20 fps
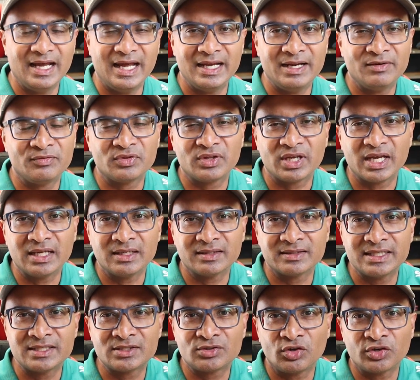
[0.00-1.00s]
everything
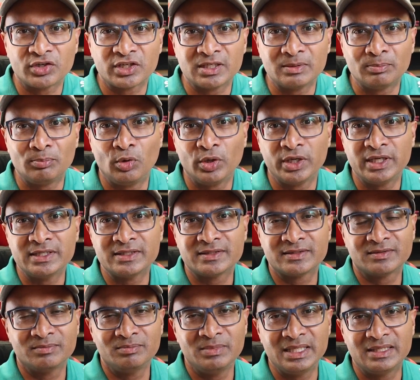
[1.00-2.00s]
else, historical
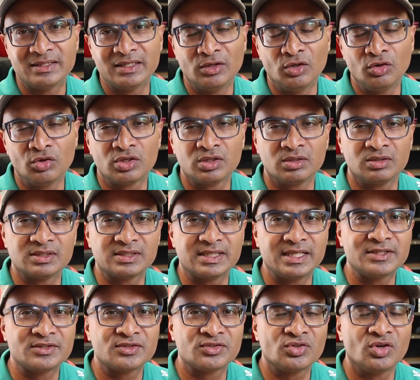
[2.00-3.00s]
points, meet the locals
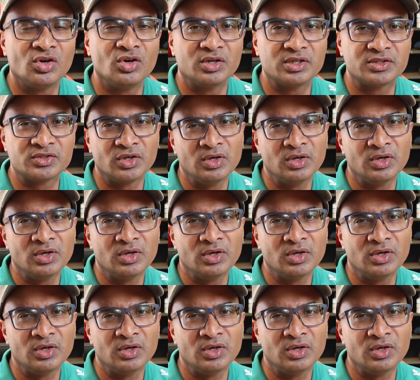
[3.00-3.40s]
and so on.